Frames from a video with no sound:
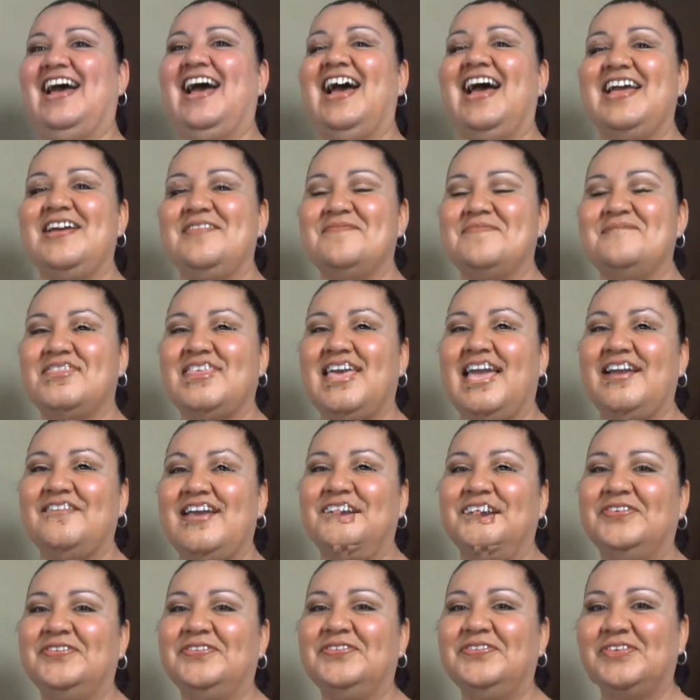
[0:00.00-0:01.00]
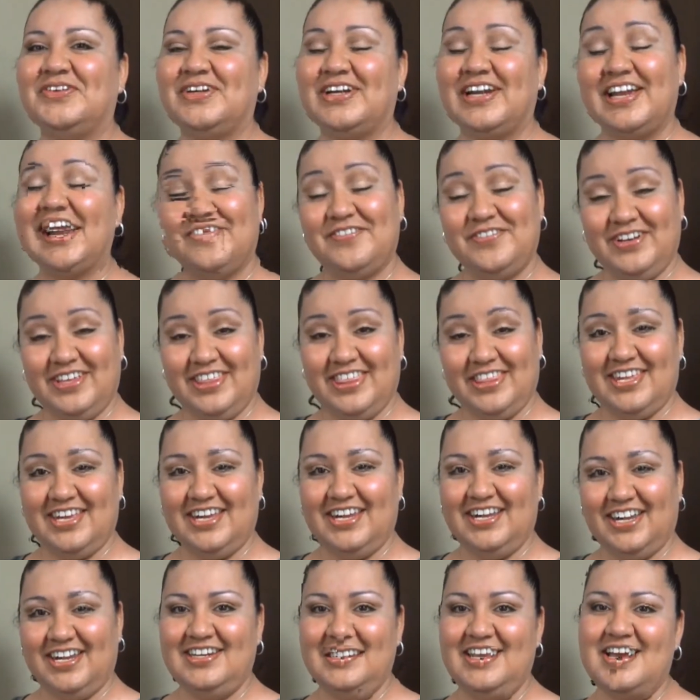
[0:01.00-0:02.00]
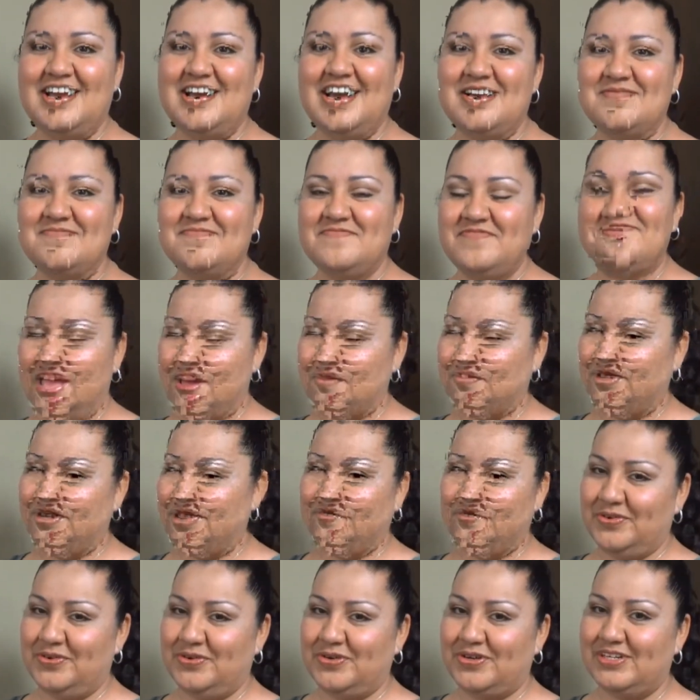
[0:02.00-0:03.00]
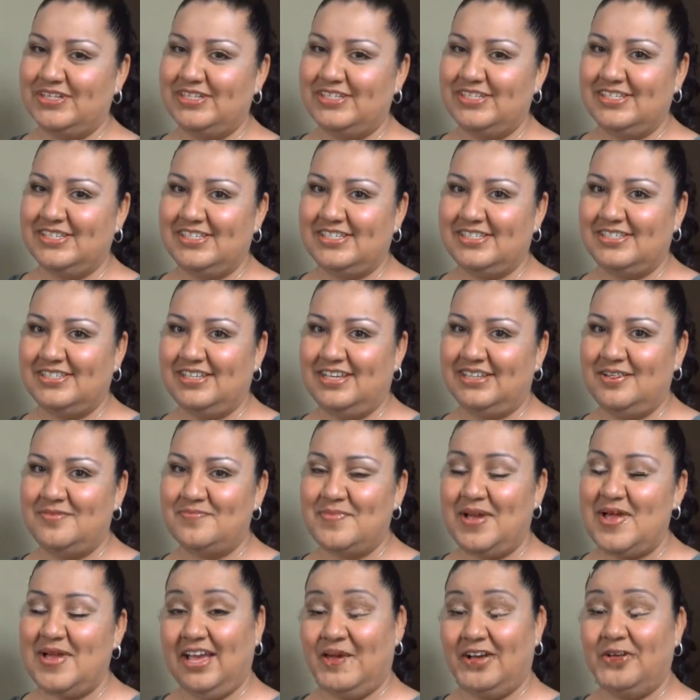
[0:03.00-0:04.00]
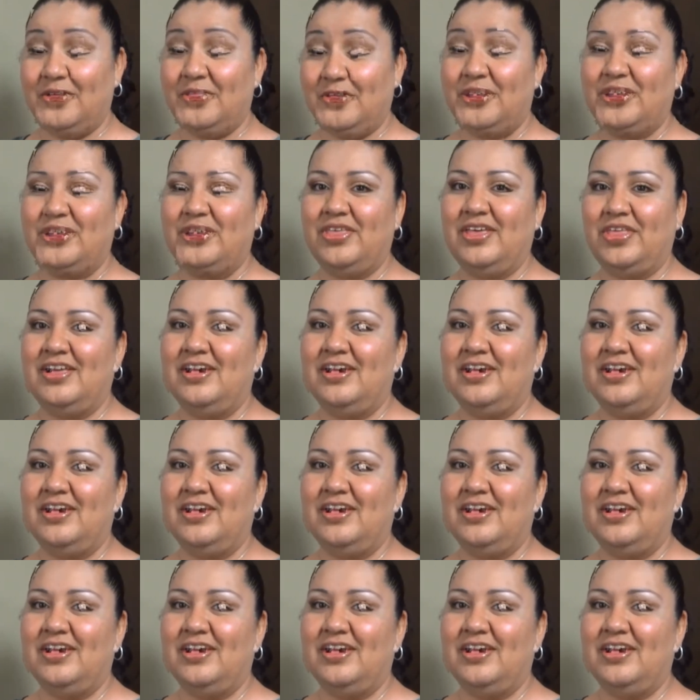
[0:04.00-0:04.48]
I am thankful for everything, family of course, my health,